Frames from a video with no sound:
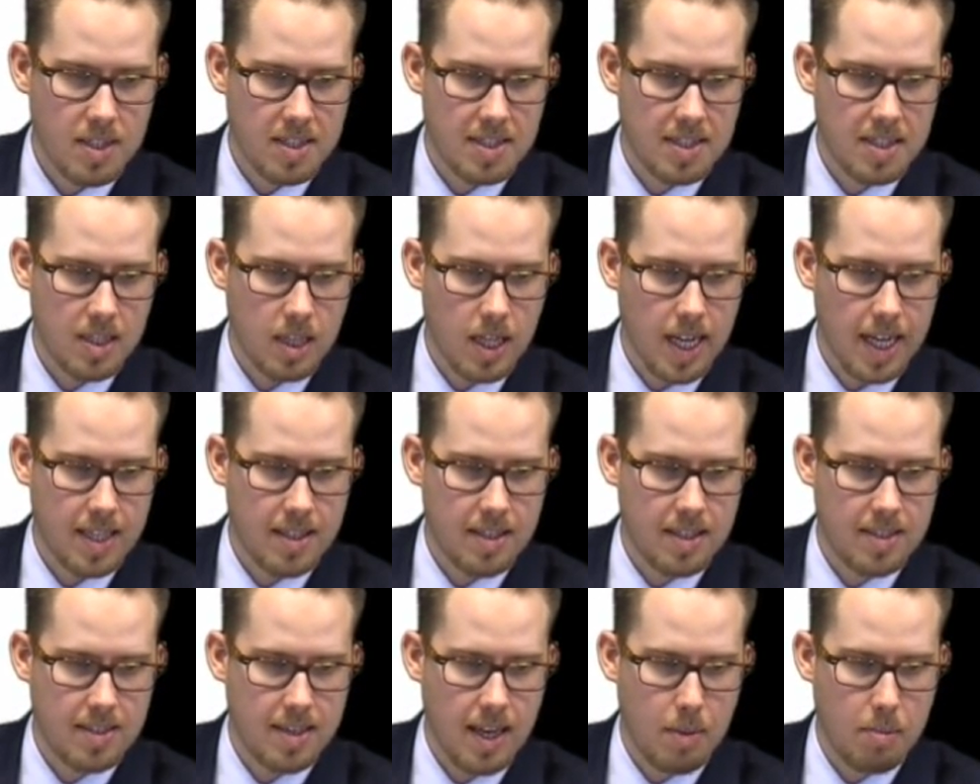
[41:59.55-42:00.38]

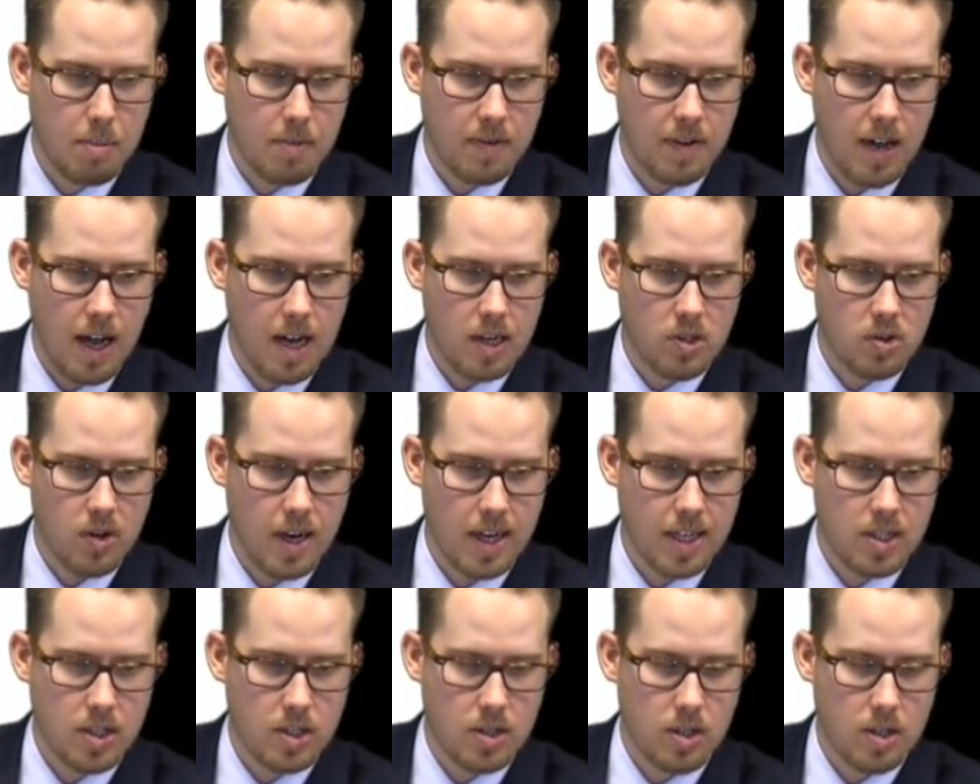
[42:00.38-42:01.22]
Select the type of
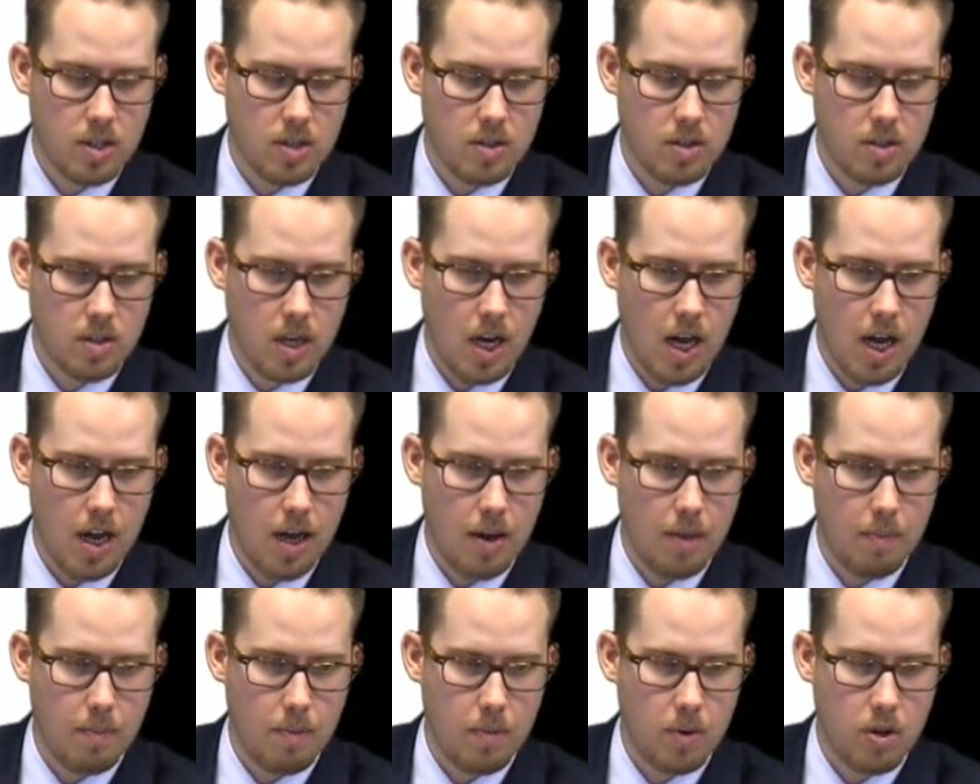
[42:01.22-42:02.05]
contract you're
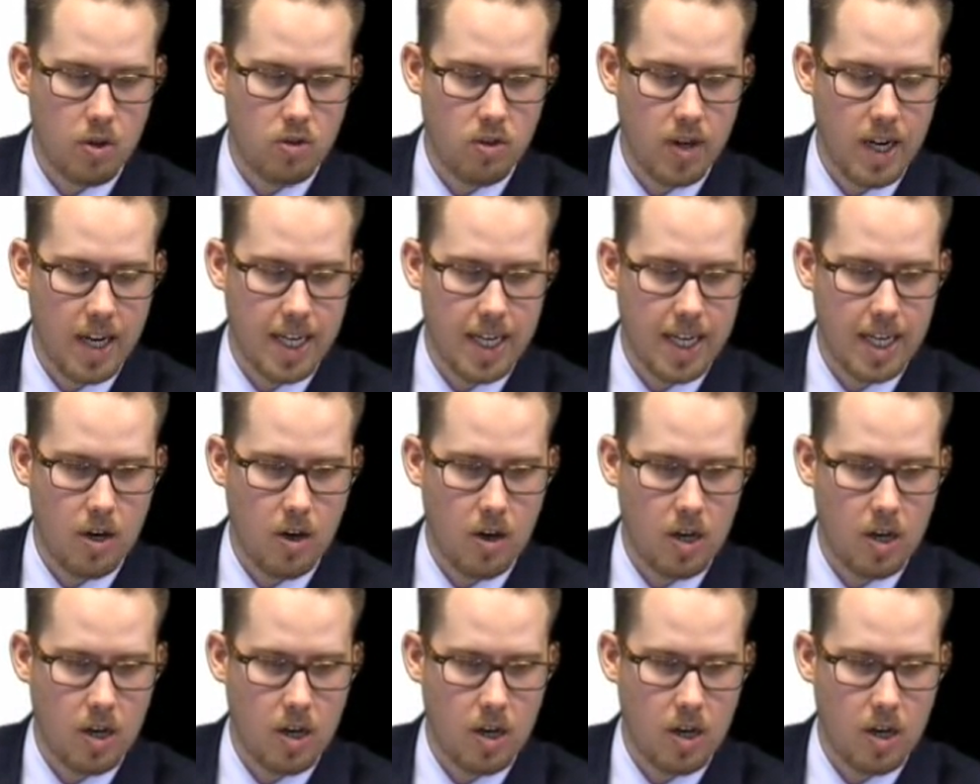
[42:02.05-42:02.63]
creating